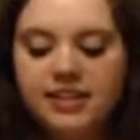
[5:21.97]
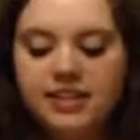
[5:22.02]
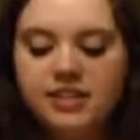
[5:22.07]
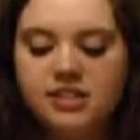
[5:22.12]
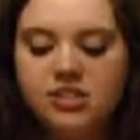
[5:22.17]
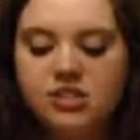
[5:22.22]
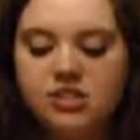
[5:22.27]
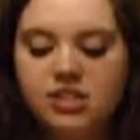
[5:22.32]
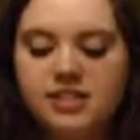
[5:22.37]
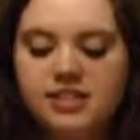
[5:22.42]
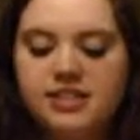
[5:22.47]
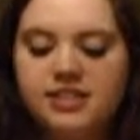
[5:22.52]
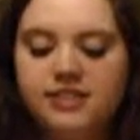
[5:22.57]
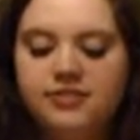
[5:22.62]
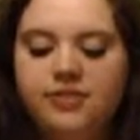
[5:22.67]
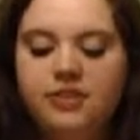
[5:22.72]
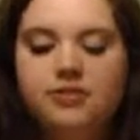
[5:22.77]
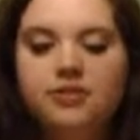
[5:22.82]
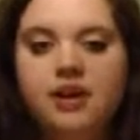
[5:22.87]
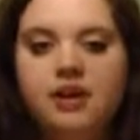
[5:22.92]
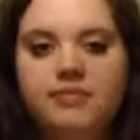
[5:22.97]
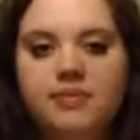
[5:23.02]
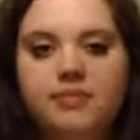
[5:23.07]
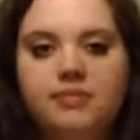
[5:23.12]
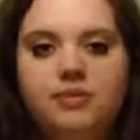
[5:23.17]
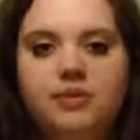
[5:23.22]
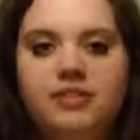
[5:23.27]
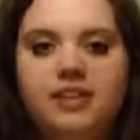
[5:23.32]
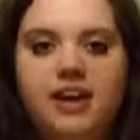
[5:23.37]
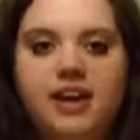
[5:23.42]
It's the first
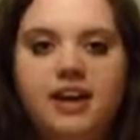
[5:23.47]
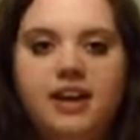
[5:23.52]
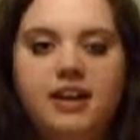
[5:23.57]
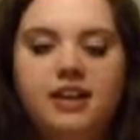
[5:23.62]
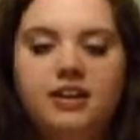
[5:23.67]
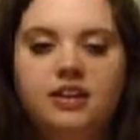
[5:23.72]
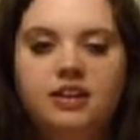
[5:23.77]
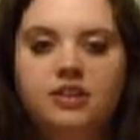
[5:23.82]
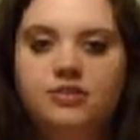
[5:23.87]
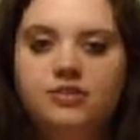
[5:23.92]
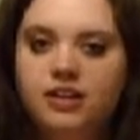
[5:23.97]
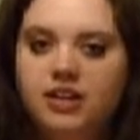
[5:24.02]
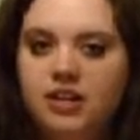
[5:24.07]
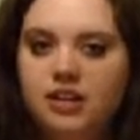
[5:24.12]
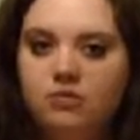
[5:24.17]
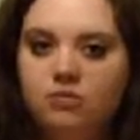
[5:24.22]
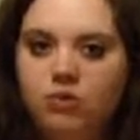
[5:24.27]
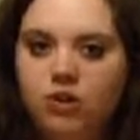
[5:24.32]
person to